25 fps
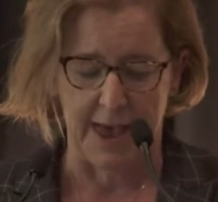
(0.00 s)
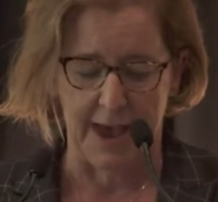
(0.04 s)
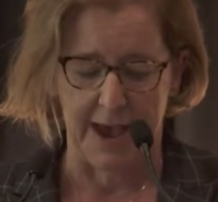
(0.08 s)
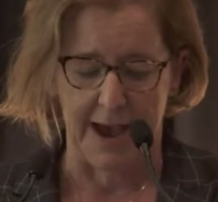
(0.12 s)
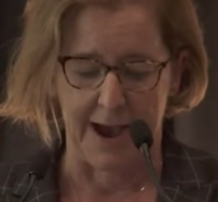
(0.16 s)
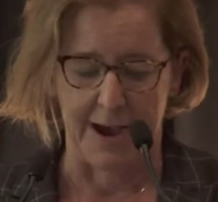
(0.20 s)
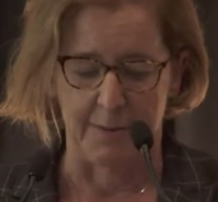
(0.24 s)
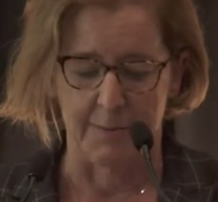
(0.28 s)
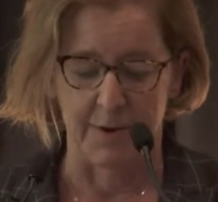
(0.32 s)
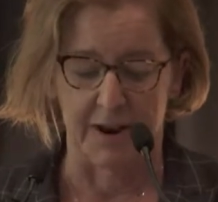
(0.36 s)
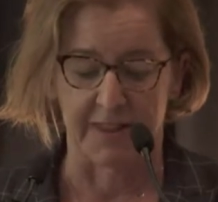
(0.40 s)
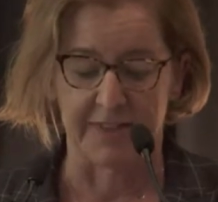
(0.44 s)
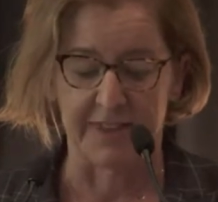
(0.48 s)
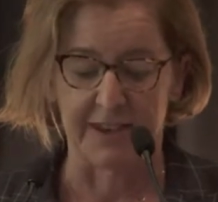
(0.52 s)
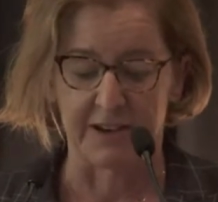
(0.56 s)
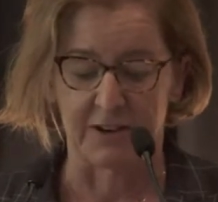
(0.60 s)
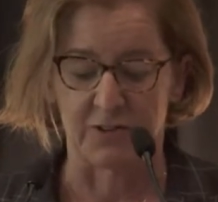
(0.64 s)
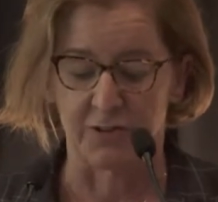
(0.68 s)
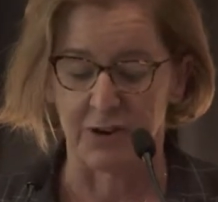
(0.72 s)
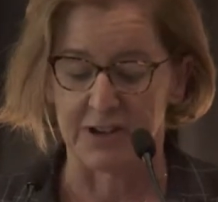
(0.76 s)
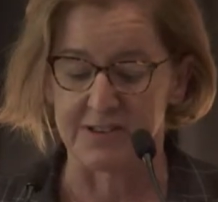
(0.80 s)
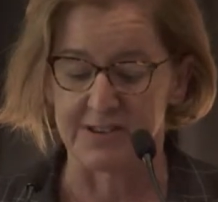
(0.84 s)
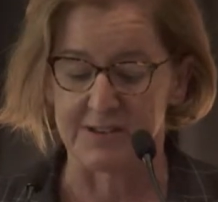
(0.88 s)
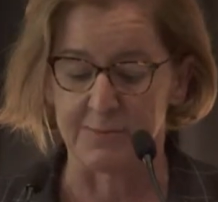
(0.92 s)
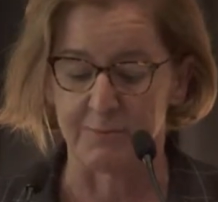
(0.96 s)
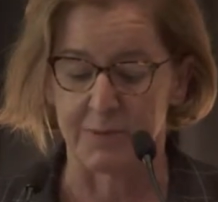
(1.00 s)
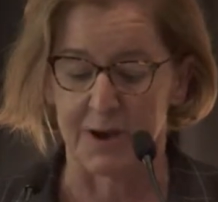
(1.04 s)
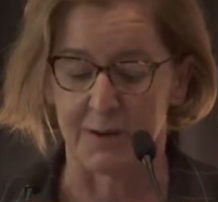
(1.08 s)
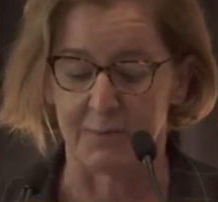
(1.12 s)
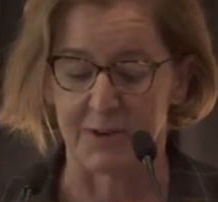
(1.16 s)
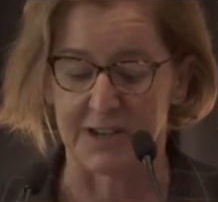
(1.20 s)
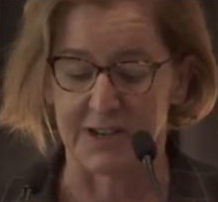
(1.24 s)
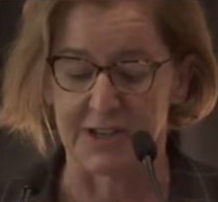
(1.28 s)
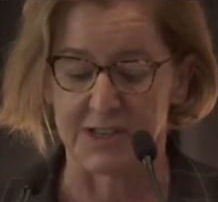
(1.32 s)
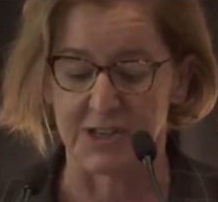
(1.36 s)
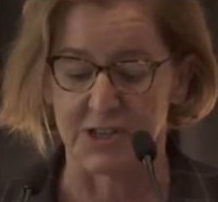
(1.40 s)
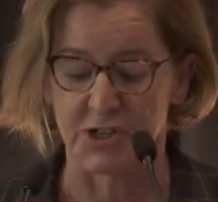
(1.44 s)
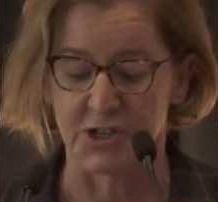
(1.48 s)
And I think trust in
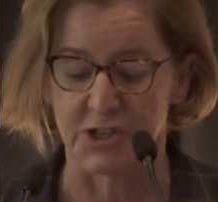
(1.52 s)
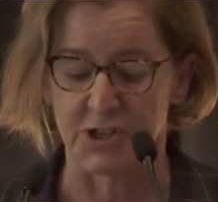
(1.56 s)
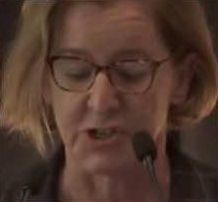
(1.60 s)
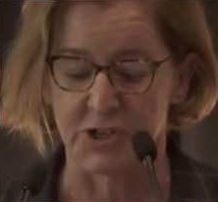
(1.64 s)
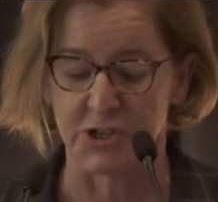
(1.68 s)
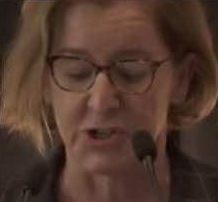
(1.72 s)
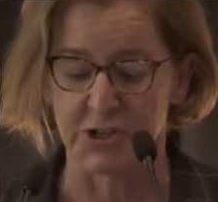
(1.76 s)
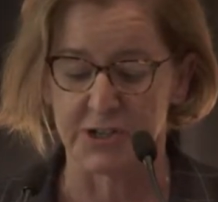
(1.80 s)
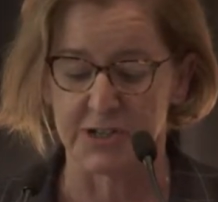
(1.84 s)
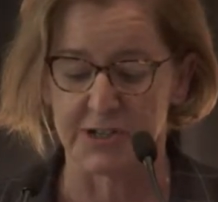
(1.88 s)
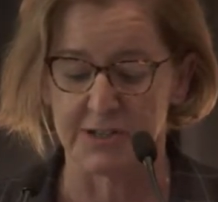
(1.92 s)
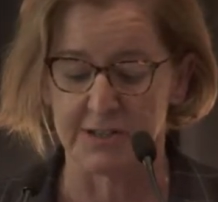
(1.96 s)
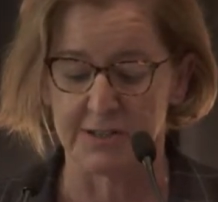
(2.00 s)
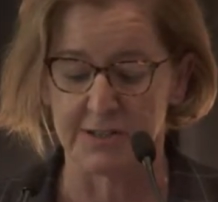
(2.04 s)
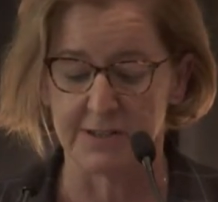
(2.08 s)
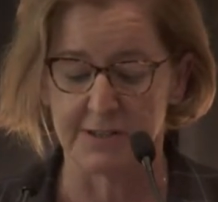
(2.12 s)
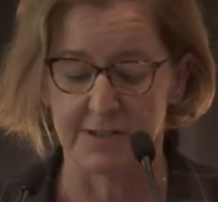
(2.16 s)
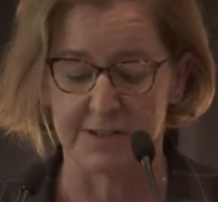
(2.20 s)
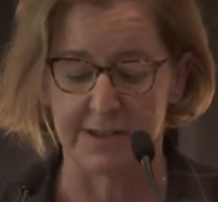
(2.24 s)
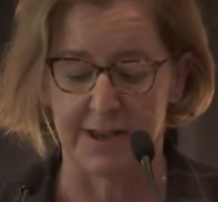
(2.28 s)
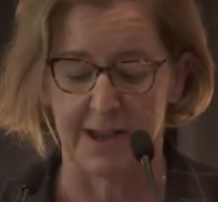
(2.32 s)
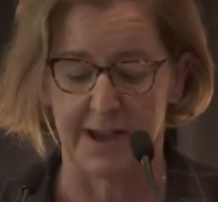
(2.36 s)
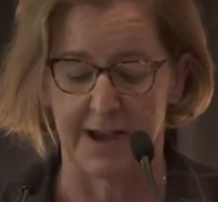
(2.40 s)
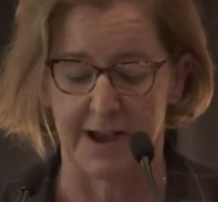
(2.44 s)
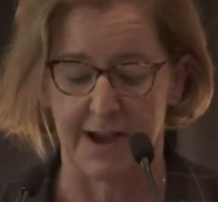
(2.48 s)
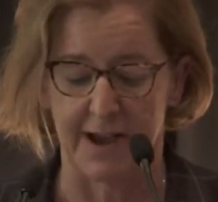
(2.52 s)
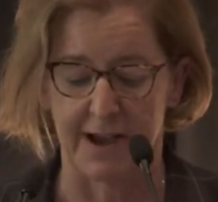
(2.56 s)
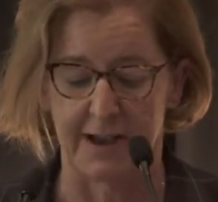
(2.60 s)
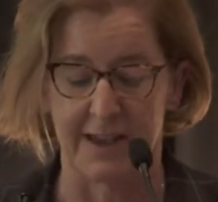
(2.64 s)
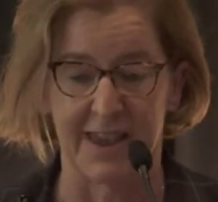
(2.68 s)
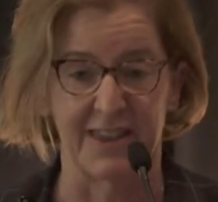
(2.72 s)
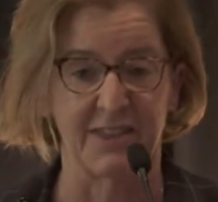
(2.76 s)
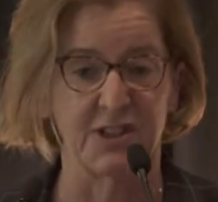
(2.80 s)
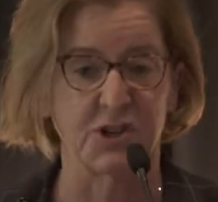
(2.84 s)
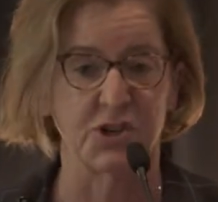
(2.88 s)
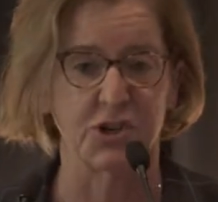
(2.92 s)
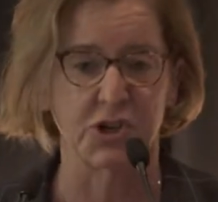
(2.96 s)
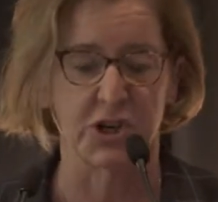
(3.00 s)
public institutions
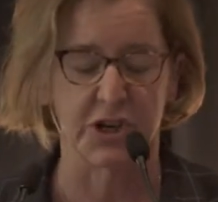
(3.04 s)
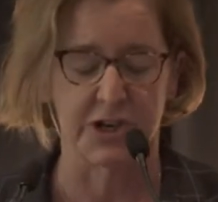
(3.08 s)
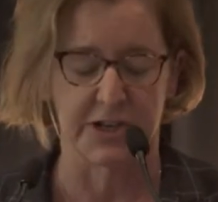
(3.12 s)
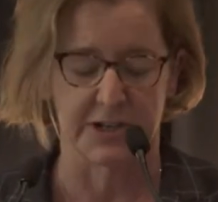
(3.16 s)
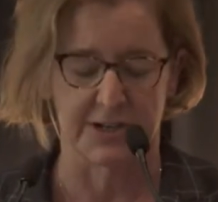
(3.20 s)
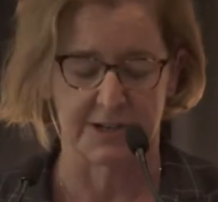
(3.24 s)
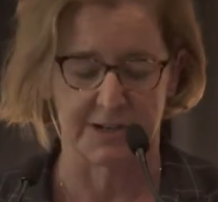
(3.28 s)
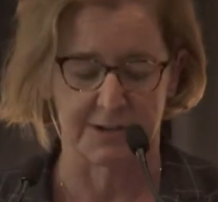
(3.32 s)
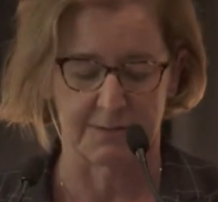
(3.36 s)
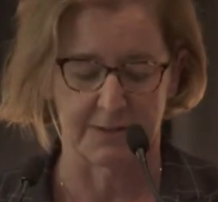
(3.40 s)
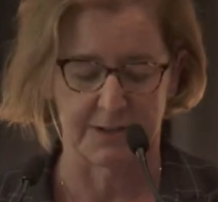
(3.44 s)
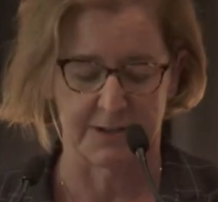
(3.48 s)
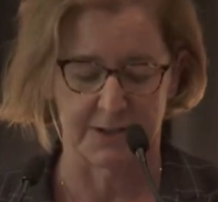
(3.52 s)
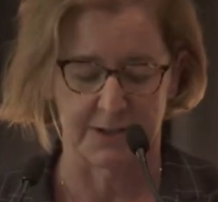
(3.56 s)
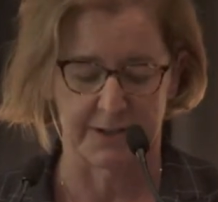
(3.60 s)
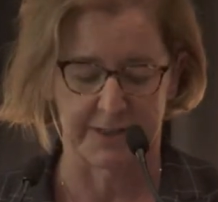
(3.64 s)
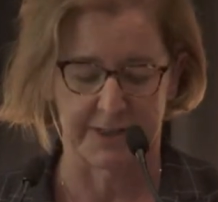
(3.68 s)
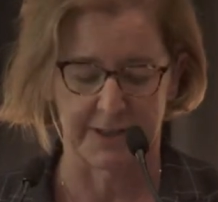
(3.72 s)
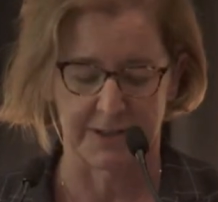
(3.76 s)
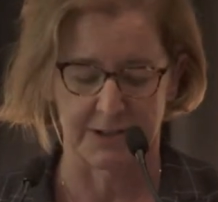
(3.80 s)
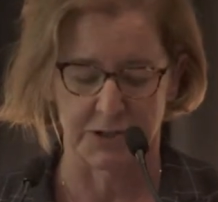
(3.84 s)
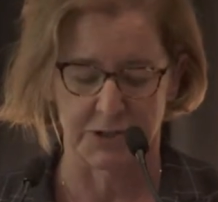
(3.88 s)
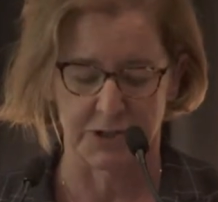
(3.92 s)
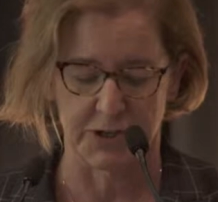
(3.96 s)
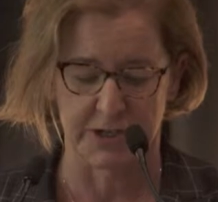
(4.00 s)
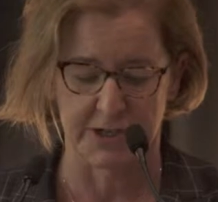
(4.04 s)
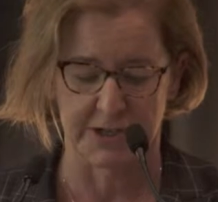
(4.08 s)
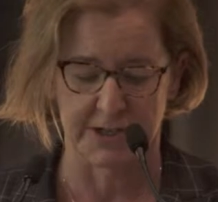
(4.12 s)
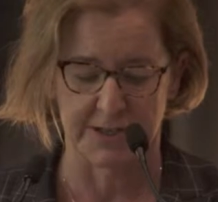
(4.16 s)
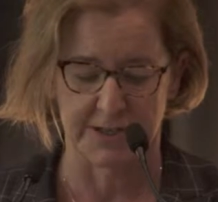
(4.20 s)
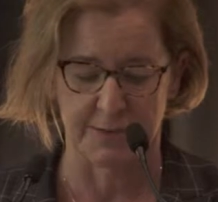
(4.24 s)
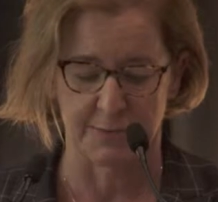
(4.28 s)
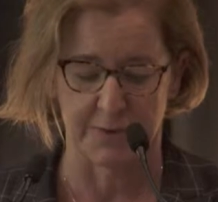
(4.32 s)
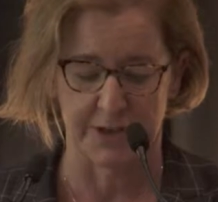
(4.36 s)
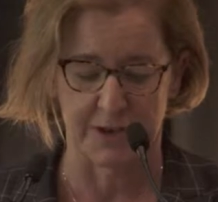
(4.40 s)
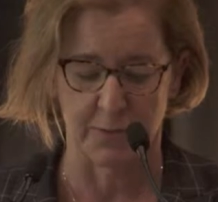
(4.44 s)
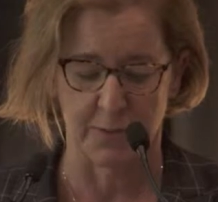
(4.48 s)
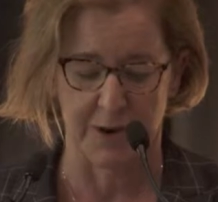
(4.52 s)
and the church. I think the church is
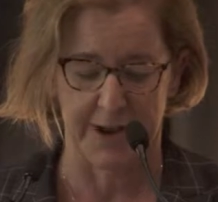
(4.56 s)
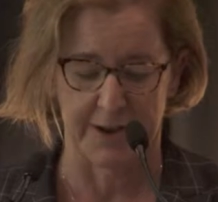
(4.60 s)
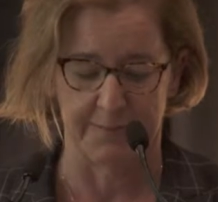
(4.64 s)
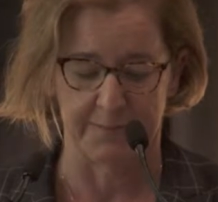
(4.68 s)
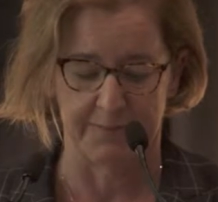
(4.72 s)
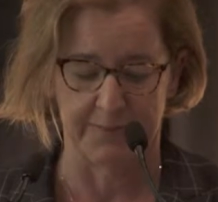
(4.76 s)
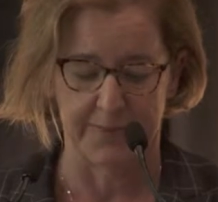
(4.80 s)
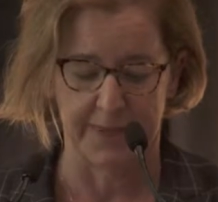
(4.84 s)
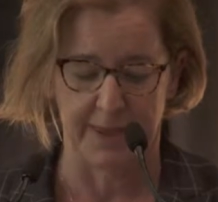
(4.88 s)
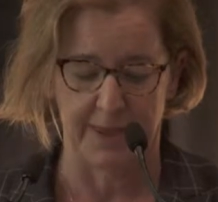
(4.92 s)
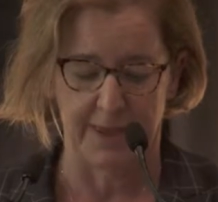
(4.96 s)
a big one.